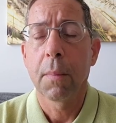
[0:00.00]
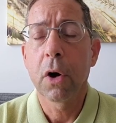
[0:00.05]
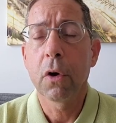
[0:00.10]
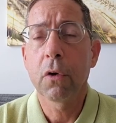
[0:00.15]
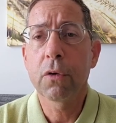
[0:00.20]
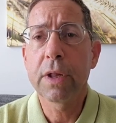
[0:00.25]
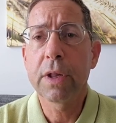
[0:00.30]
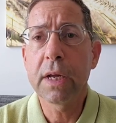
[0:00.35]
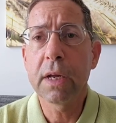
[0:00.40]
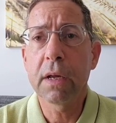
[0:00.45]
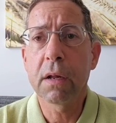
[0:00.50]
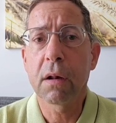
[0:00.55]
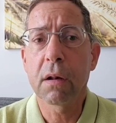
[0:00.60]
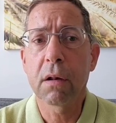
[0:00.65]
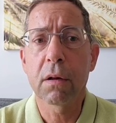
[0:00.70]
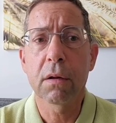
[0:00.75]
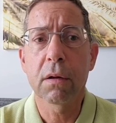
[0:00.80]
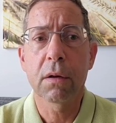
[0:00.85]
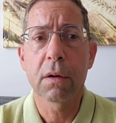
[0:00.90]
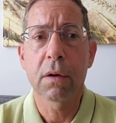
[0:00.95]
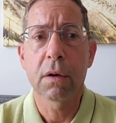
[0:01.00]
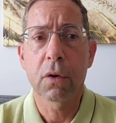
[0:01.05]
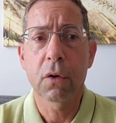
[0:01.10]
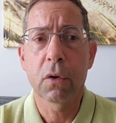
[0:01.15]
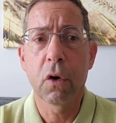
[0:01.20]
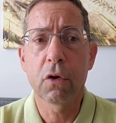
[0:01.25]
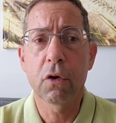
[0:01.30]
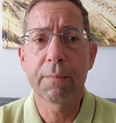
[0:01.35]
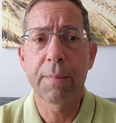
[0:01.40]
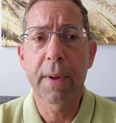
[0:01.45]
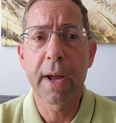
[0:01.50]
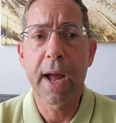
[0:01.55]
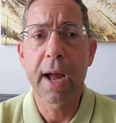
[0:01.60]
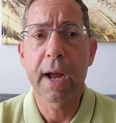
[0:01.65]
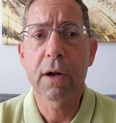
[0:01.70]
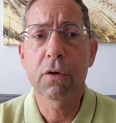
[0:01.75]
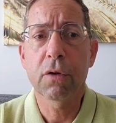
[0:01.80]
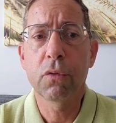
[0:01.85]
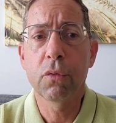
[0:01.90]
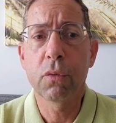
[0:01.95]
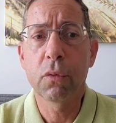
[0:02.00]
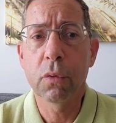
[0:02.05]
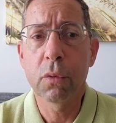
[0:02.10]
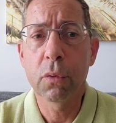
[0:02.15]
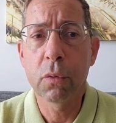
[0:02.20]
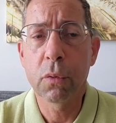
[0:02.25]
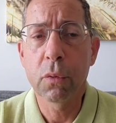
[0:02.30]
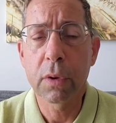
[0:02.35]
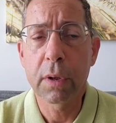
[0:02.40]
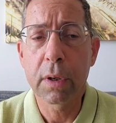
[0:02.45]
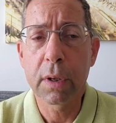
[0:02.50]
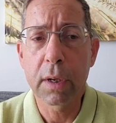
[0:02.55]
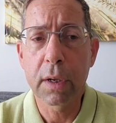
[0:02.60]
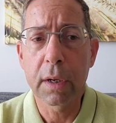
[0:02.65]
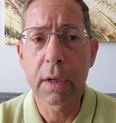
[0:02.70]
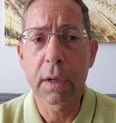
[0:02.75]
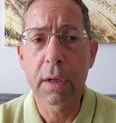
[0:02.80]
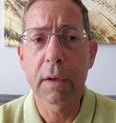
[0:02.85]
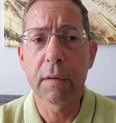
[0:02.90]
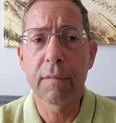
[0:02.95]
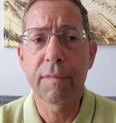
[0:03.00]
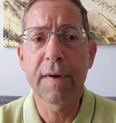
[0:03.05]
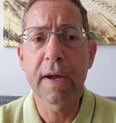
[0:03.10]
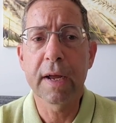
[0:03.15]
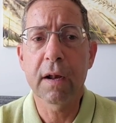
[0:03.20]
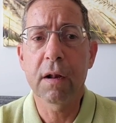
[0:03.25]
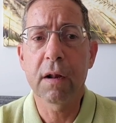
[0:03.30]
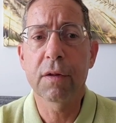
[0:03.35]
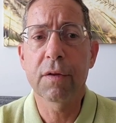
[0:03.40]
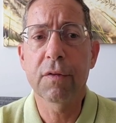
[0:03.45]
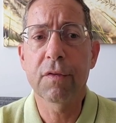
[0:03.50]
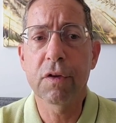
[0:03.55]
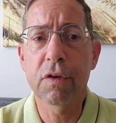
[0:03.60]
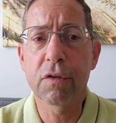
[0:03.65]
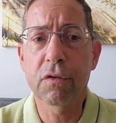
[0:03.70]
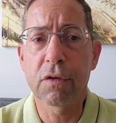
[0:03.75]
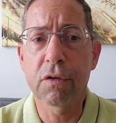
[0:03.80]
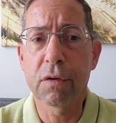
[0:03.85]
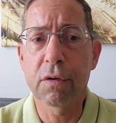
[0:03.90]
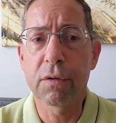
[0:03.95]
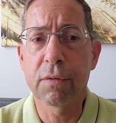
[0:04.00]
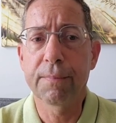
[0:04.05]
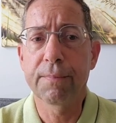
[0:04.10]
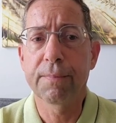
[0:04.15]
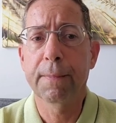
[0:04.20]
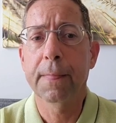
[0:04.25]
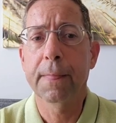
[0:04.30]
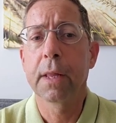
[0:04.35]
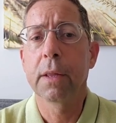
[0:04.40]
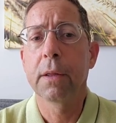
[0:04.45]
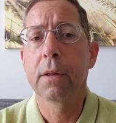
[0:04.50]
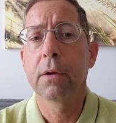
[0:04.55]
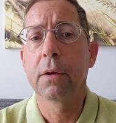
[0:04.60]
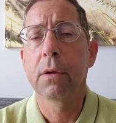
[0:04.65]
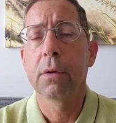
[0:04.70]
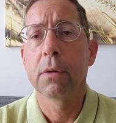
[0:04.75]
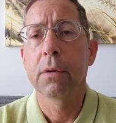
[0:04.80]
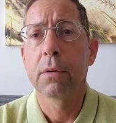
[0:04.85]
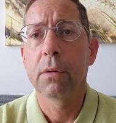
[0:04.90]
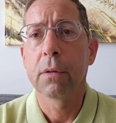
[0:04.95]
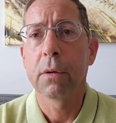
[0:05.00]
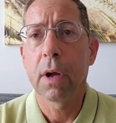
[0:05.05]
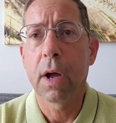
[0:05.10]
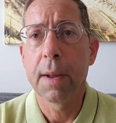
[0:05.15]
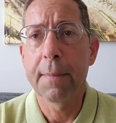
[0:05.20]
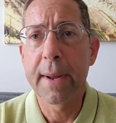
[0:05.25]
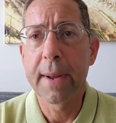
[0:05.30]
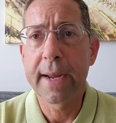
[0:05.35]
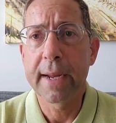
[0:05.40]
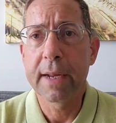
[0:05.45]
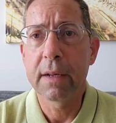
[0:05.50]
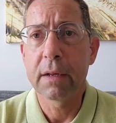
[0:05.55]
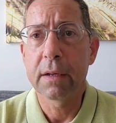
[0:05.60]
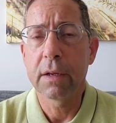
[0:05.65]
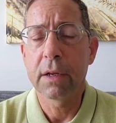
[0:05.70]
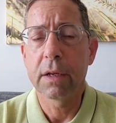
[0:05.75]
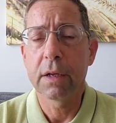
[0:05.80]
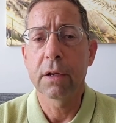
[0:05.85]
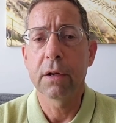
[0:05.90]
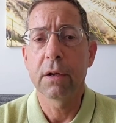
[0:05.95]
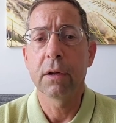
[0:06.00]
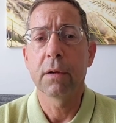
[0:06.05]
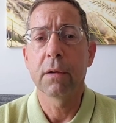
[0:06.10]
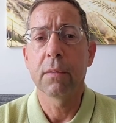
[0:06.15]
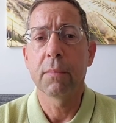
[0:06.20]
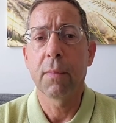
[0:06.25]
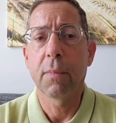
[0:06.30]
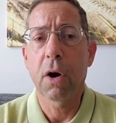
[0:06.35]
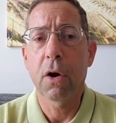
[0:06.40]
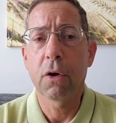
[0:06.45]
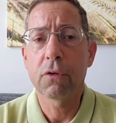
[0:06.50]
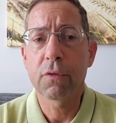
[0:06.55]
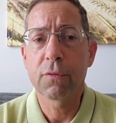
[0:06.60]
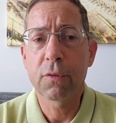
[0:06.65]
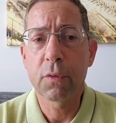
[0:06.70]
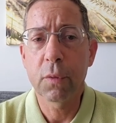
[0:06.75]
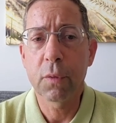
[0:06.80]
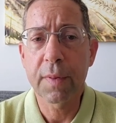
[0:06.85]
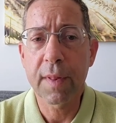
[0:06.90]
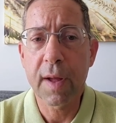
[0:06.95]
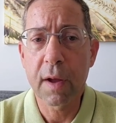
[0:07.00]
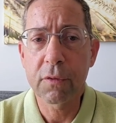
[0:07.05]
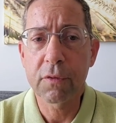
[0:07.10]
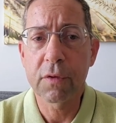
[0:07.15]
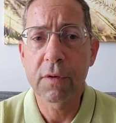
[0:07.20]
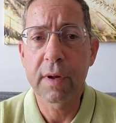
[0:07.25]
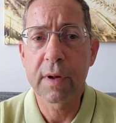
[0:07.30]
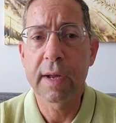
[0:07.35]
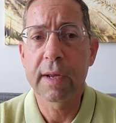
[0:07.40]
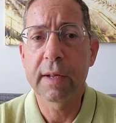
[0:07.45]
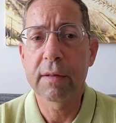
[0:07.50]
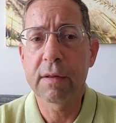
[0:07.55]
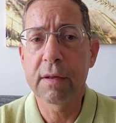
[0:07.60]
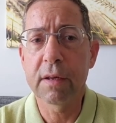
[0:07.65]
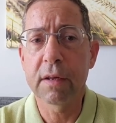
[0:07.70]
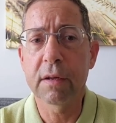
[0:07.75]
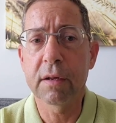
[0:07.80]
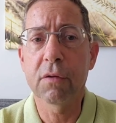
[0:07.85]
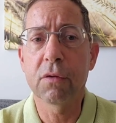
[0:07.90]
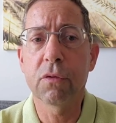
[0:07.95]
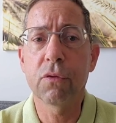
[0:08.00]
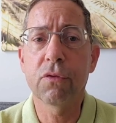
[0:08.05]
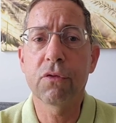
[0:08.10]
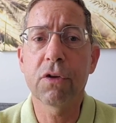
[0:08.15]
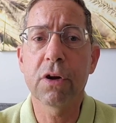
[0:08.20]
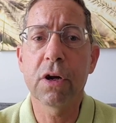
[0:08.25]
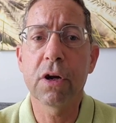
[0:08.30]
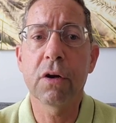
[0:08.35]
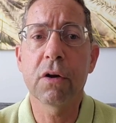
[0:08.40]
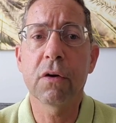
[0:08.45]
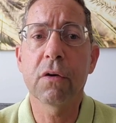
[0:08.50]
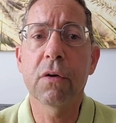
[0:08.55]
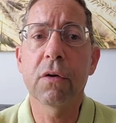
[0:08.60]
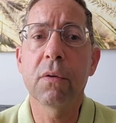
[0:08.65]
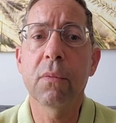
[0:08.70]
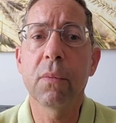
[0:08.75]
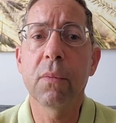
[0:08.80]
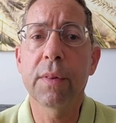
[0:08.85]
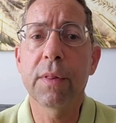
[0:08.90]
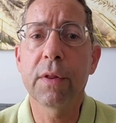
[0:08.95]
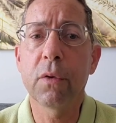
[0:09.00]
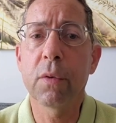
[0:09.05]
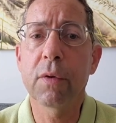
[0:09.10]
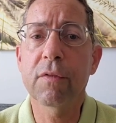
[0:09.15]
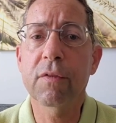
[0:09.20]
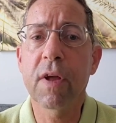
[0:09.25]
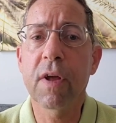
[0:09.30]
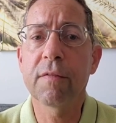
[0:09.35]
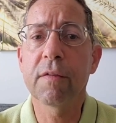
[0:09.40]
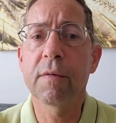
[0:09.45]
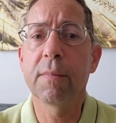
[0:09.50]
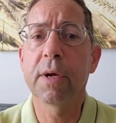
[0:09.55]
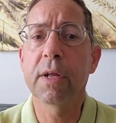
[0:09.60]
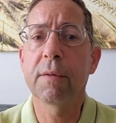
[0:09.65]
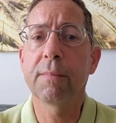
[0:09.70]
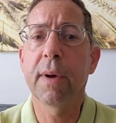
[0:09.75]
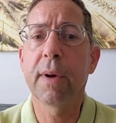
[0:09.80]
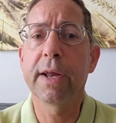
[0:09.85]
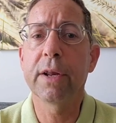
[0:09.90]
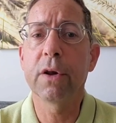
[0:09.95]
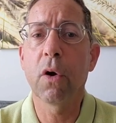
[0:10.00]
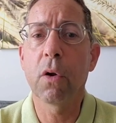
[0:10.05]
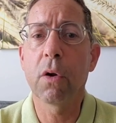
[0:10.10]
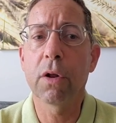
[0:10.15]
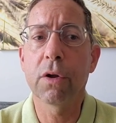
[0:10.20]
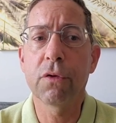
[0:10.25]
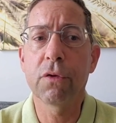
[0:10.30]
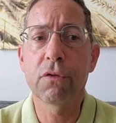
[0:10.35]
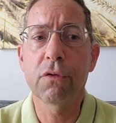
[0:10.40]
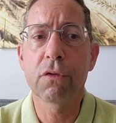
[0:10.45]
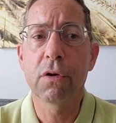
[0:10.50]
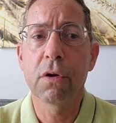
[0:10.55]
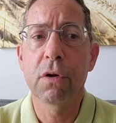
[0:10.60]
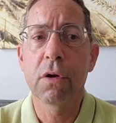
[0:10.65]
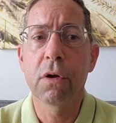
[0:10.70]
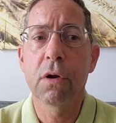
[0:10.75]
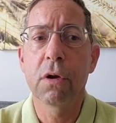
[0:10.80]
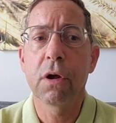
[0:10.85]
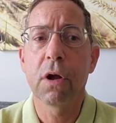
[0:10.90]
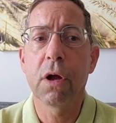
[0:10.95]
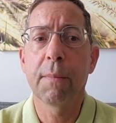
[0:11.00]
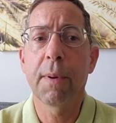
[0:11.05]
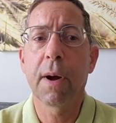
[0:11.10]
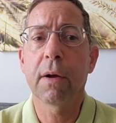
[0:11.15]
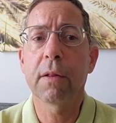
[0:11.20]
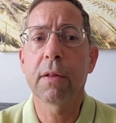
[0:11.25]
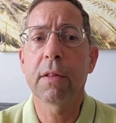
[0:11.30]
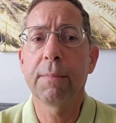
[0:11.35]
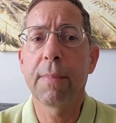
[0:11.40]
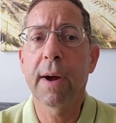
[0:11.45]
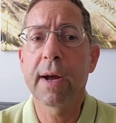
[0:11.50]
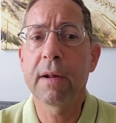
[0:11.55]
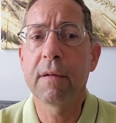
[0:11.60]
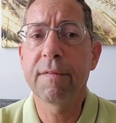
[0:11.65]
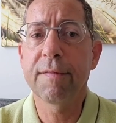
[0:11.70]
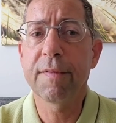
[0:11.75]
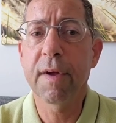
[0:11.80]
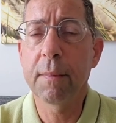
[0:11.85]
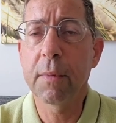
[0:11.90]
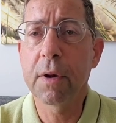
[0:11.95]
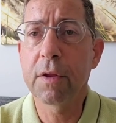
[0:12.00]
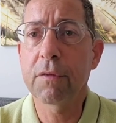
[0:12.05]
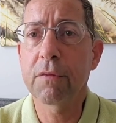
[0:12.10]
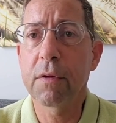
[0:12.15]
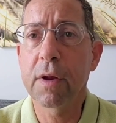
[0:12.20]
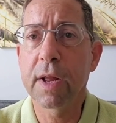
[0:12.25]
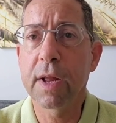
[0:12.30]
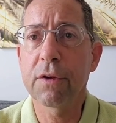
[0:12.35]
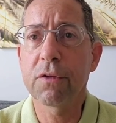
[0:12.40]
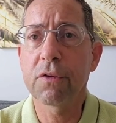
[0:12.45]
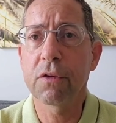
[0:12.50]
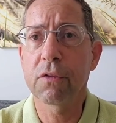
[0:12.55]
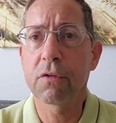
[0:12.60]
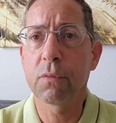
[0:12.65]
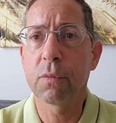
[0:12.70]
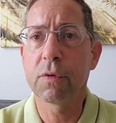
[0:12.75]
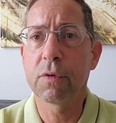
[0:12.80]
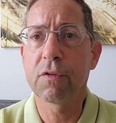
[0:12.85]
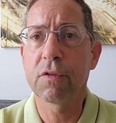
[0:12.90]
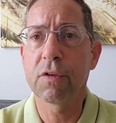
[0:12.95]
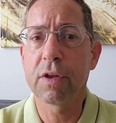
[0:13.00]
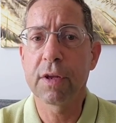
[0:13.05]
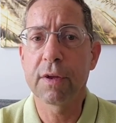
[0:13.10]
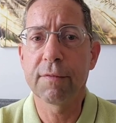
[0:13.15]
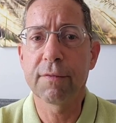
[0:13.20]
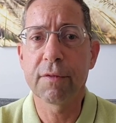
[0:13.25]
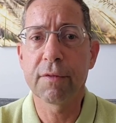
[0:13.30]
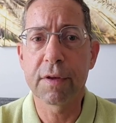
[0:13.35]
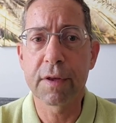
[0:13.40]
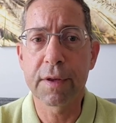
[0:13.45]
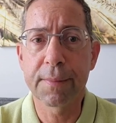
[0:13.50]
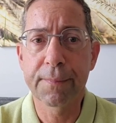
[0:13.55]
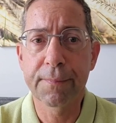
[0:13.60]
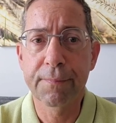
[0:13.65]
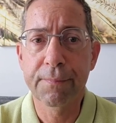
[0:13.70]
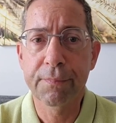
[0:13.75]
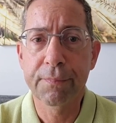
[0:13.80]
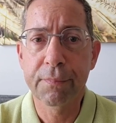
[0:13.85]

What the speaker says: My ordeal goes back to a fatal decision I made in March of 2019 to share with the US government my knowledge about the Biden family's relations with CEFC.